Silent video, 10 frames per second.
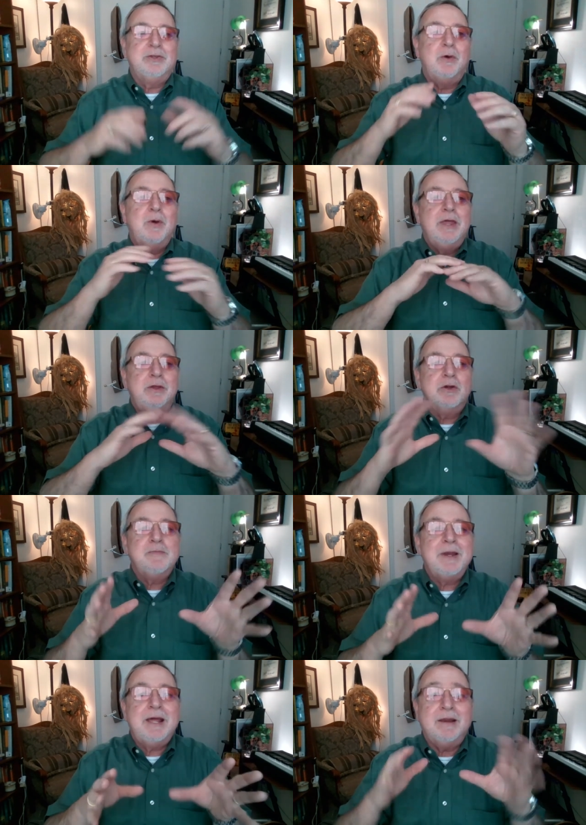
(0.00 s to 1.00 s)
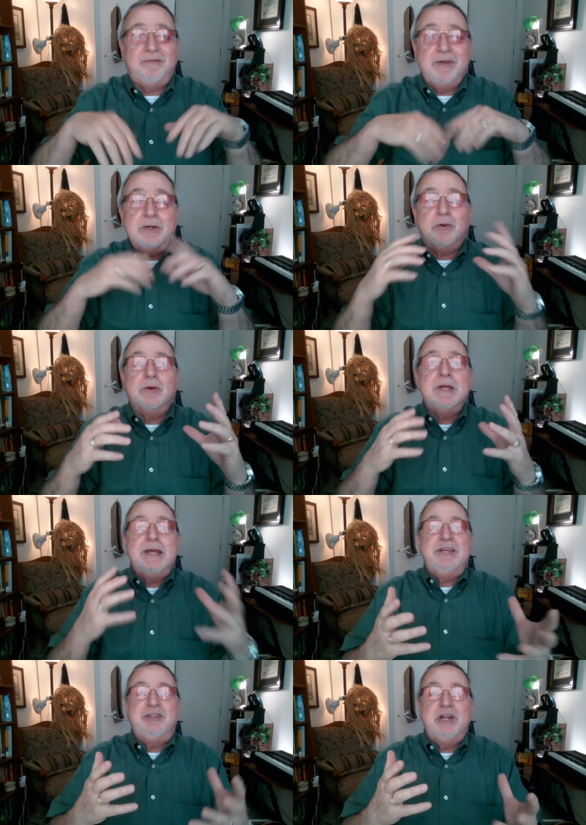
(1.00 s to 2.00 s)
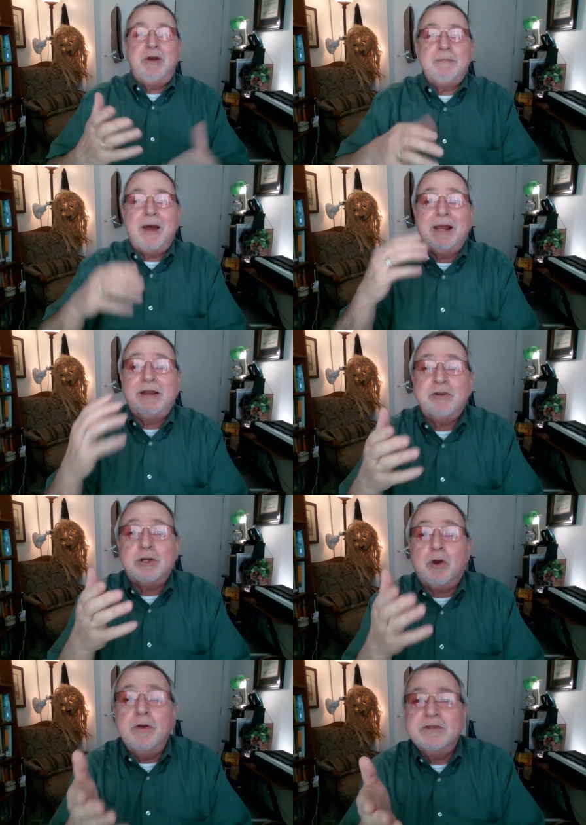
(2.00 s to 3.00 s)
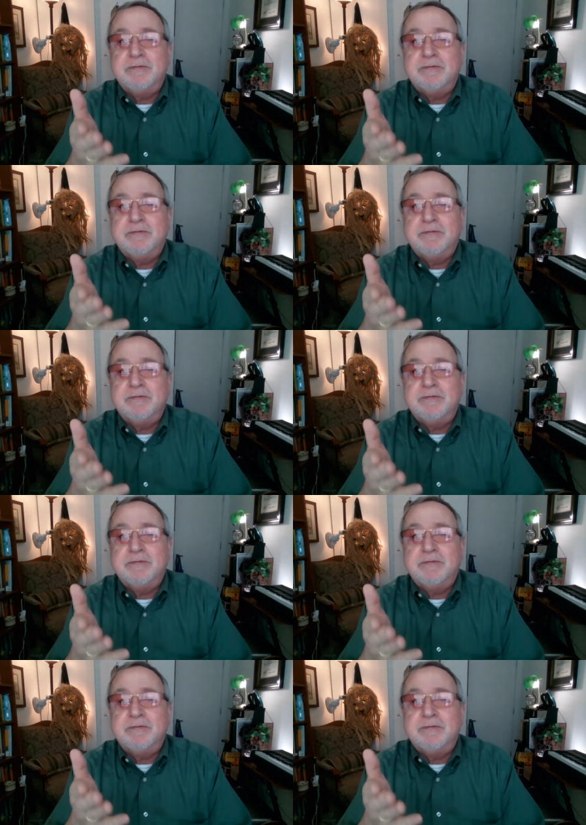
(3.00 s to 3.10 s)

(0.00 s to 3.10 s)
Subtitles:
So the Earth's magnetic field is generated by electric currents